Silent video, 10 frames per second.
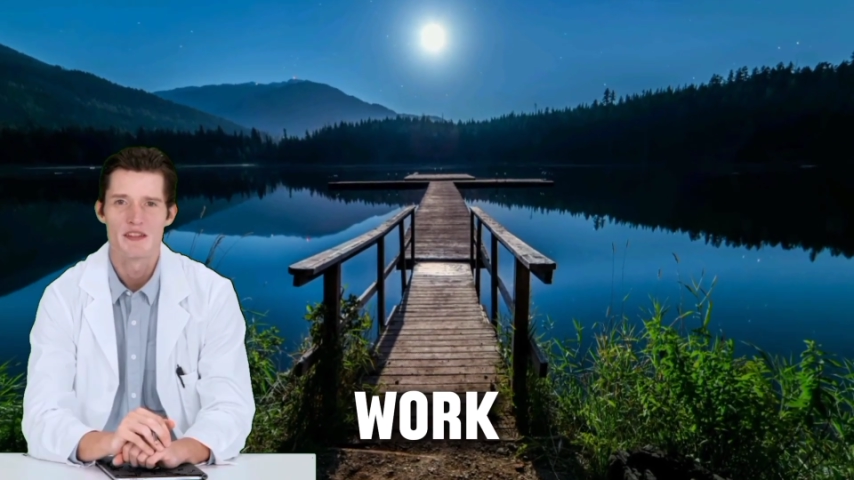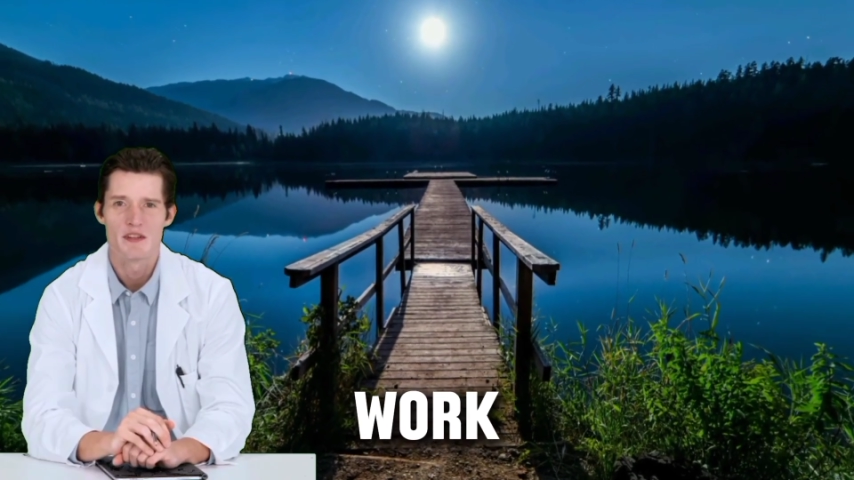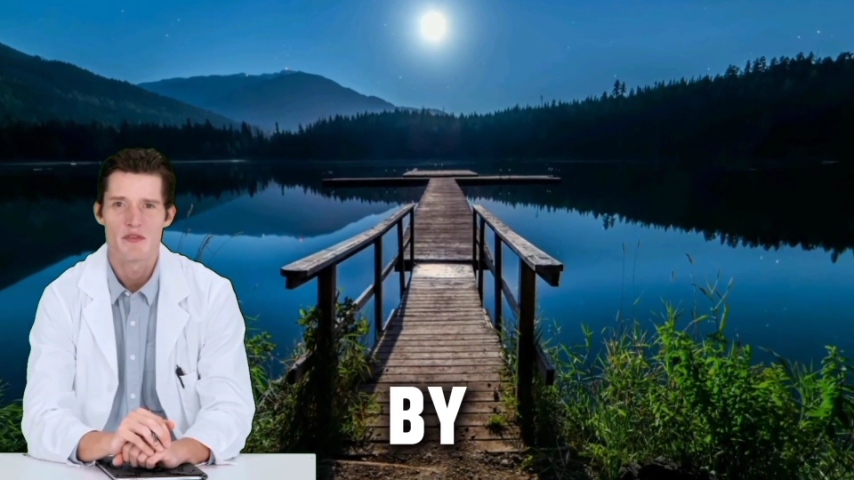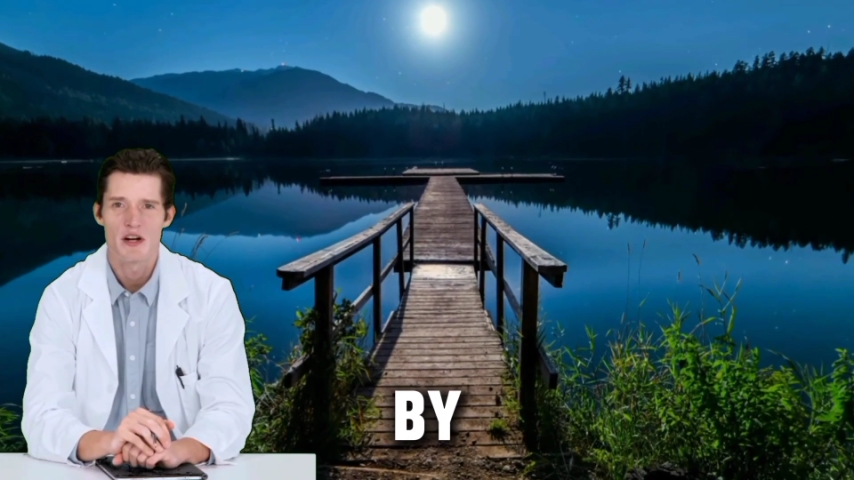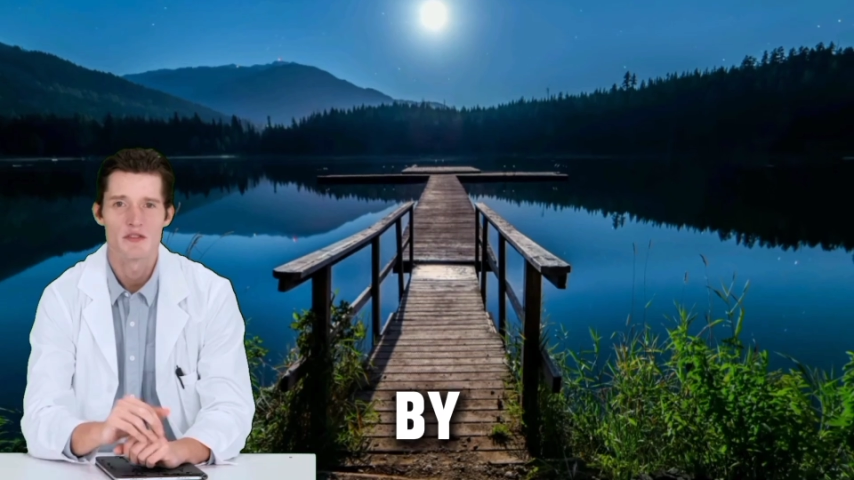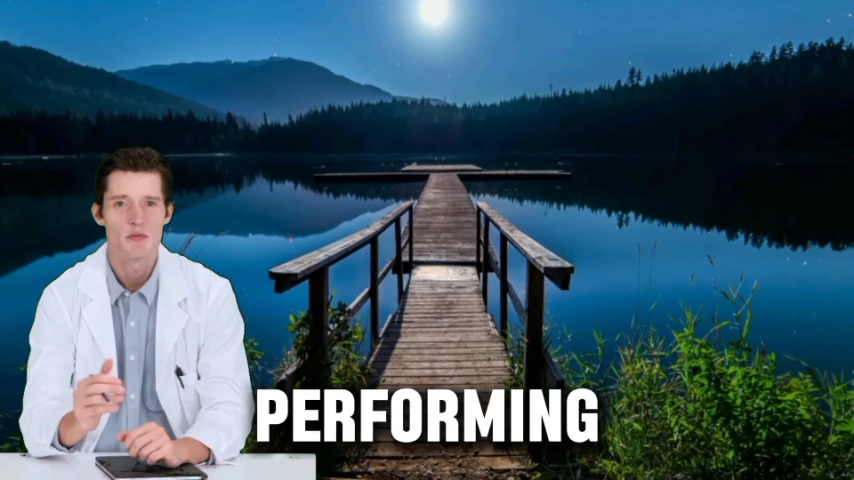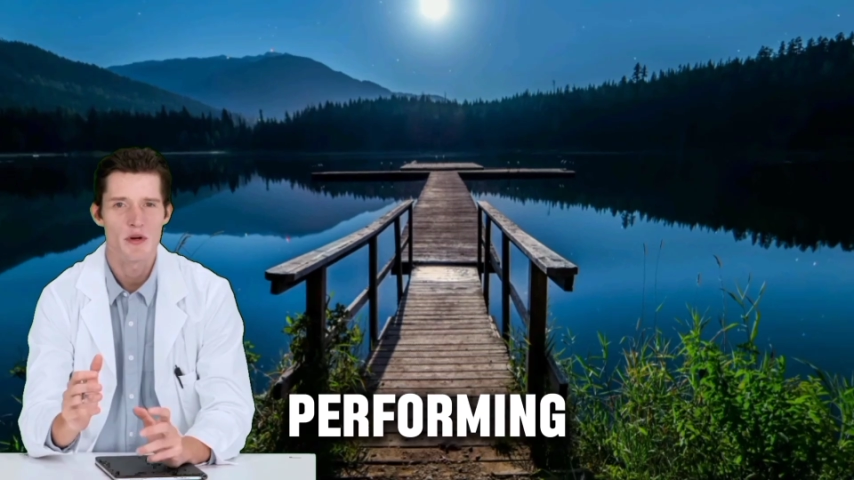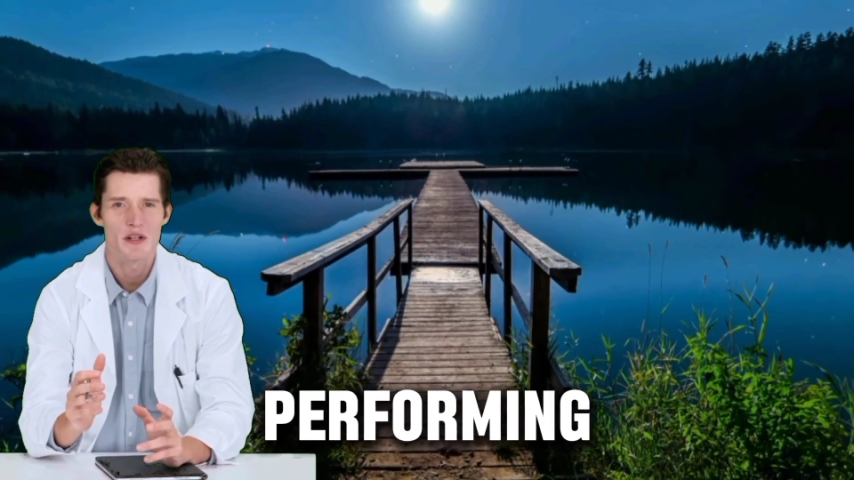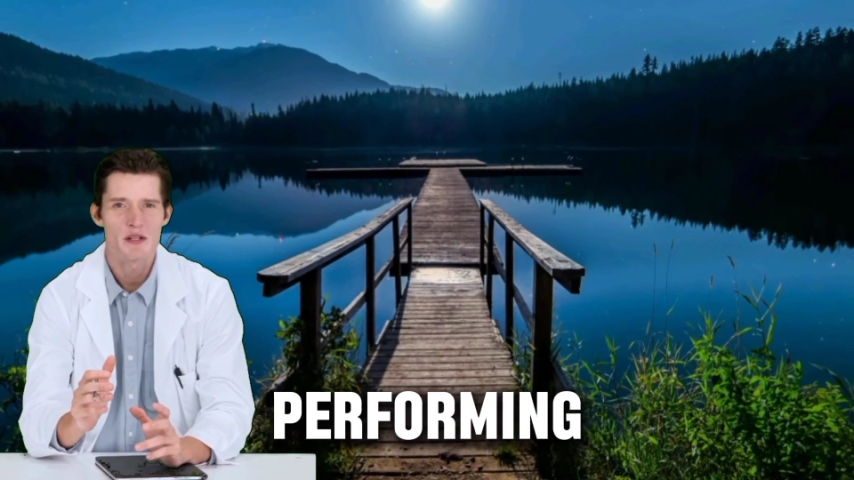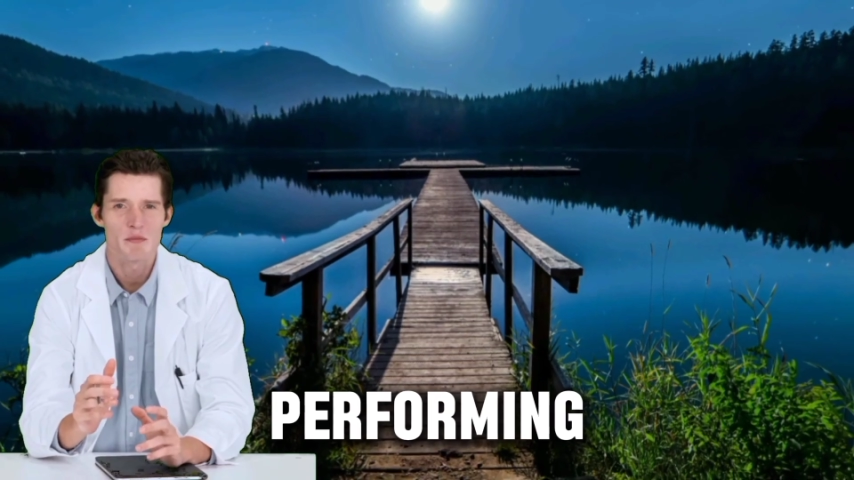By
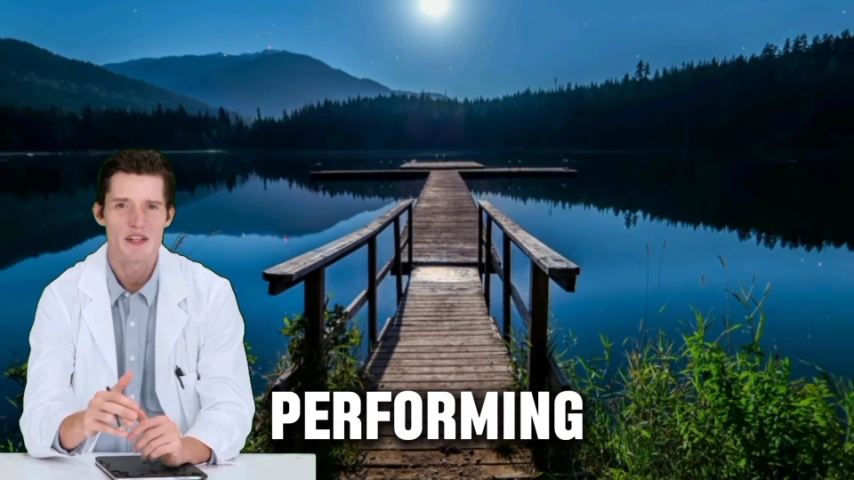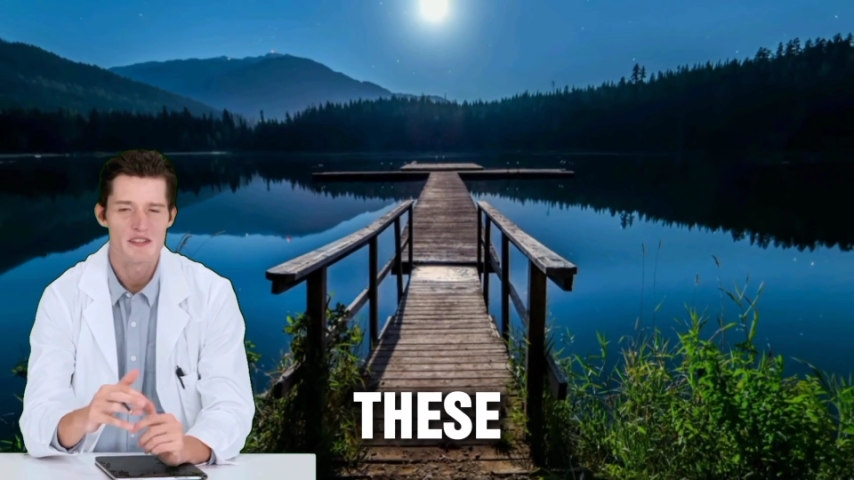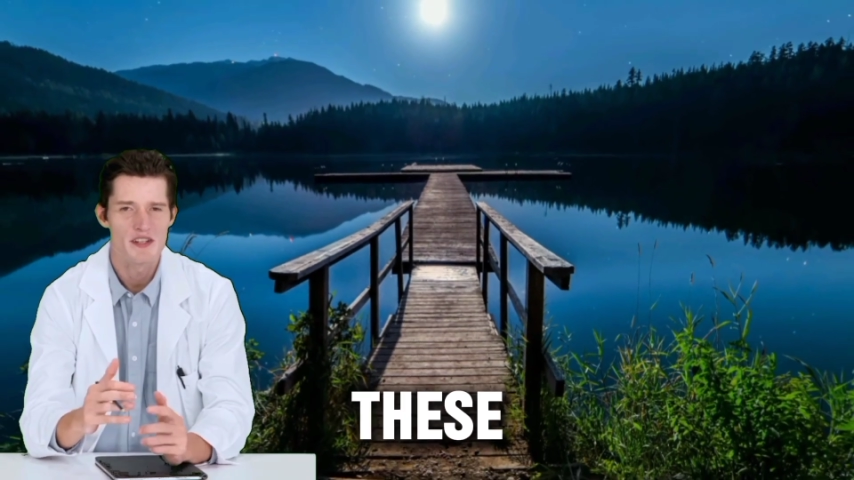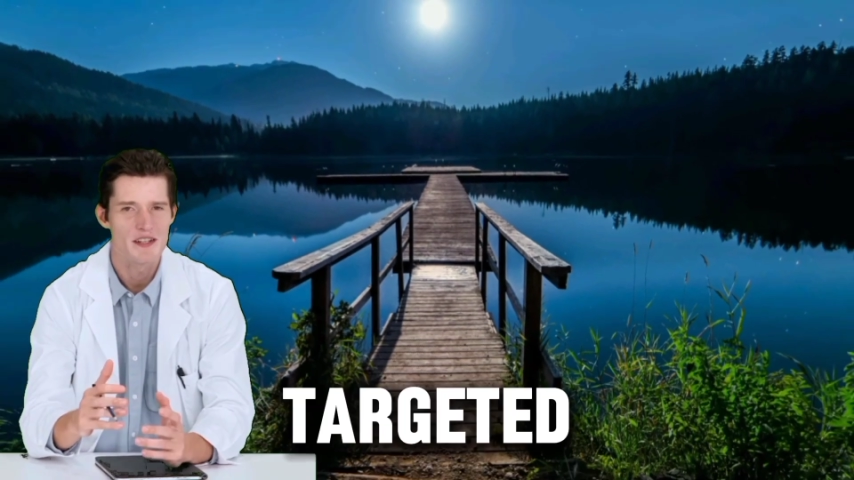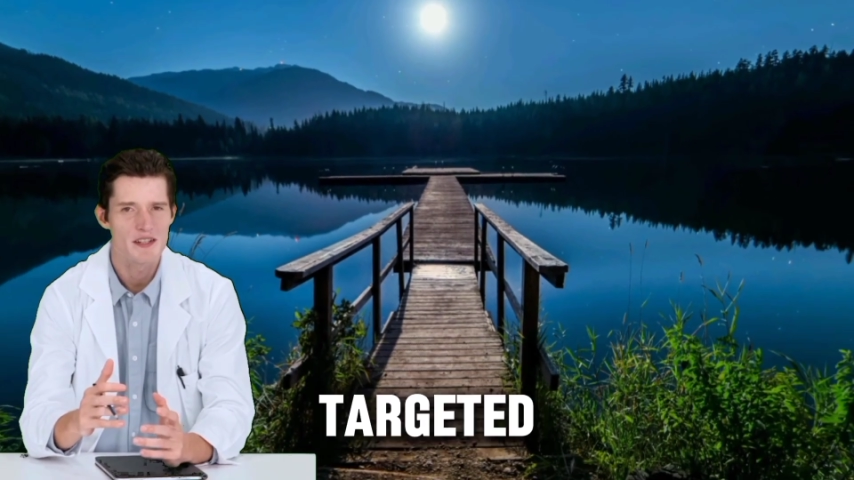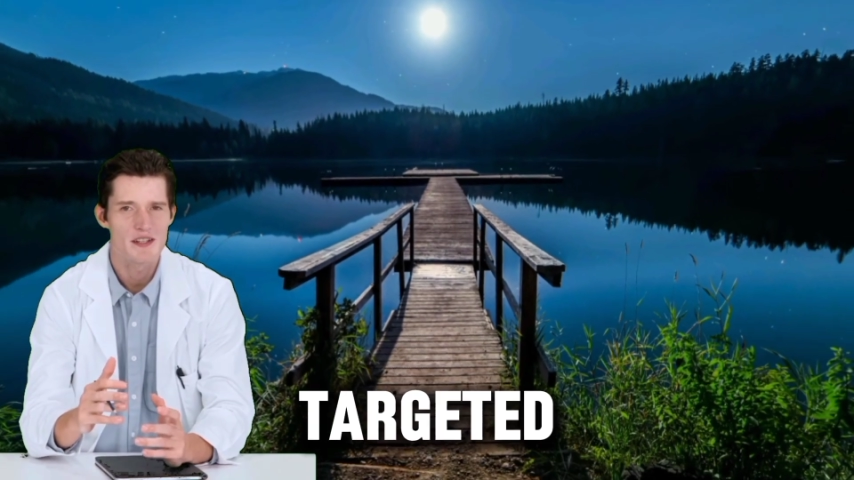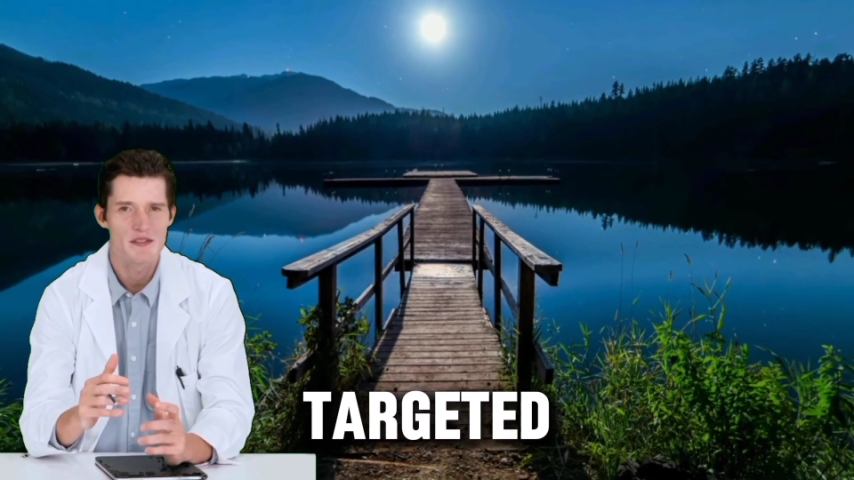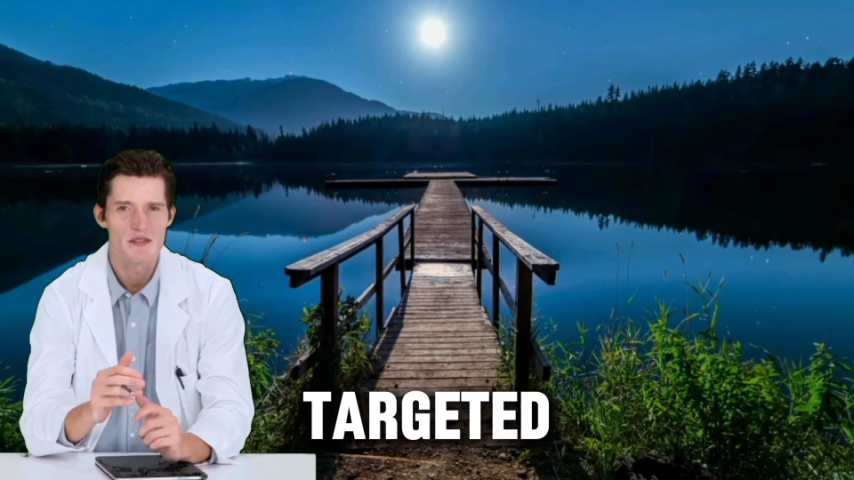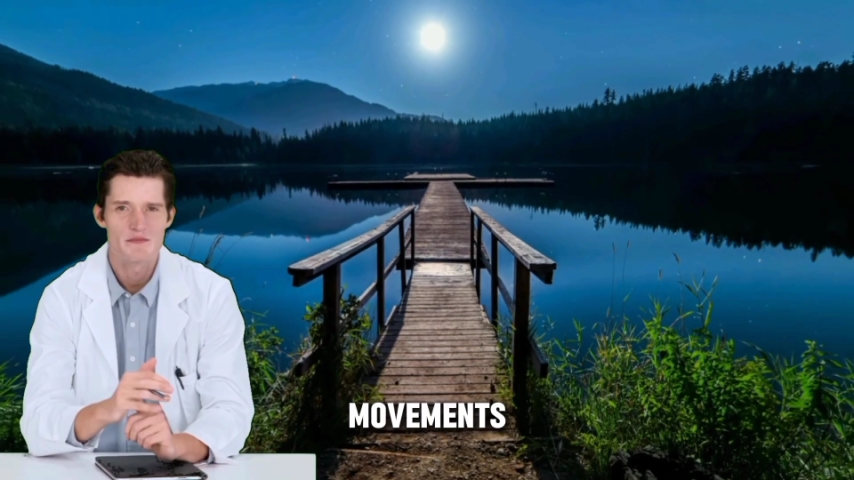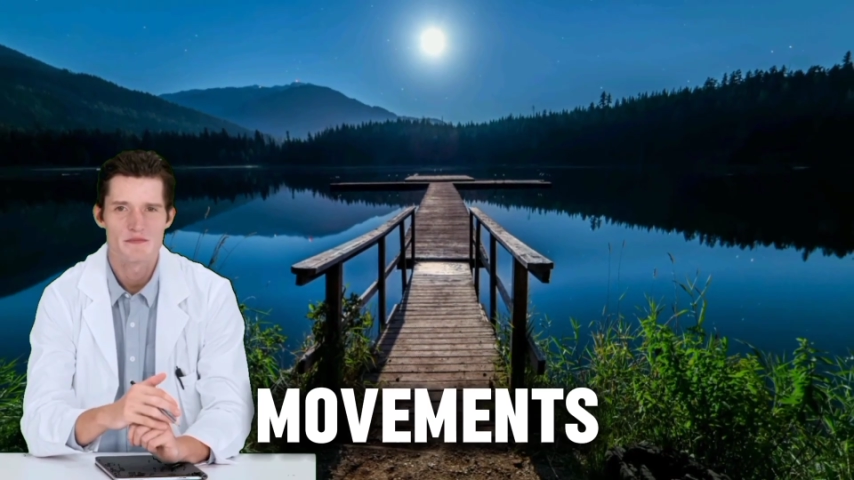performing these
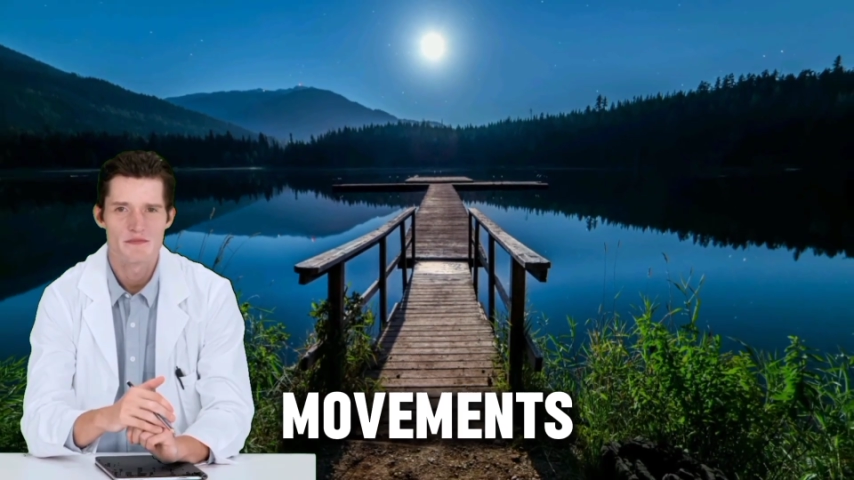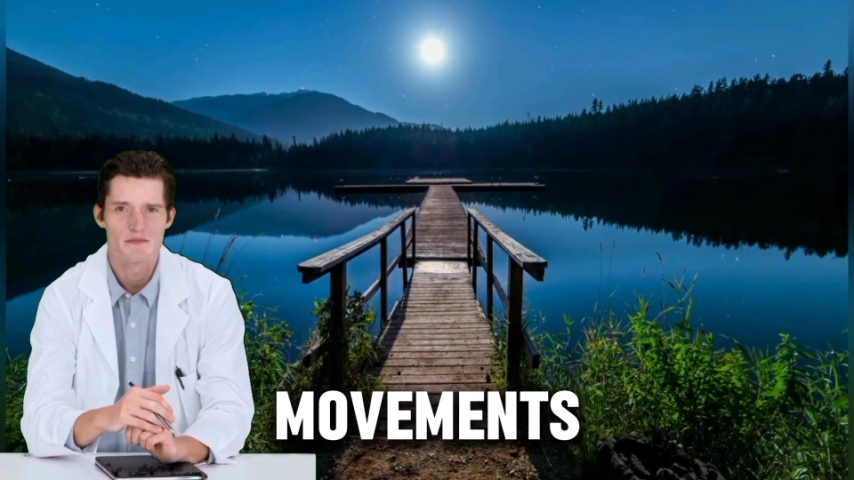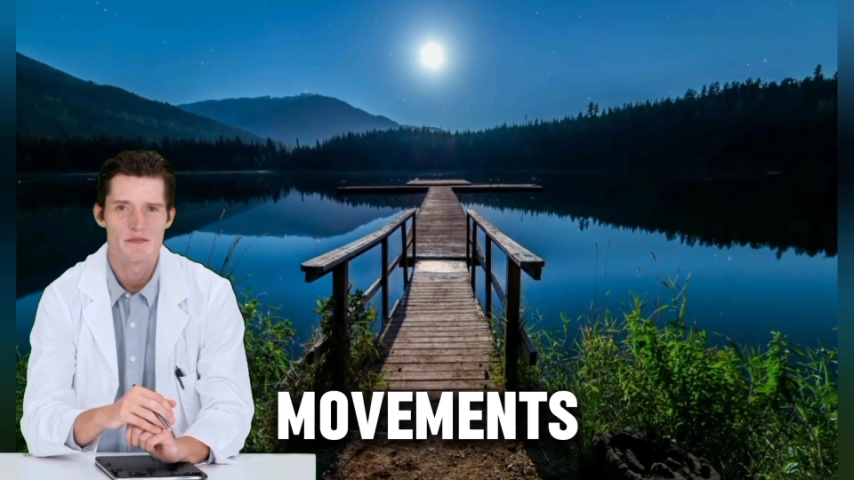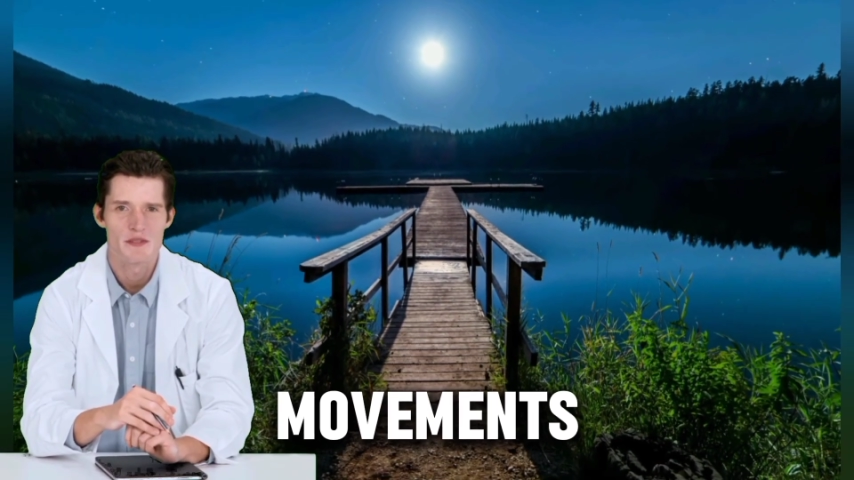targeted movements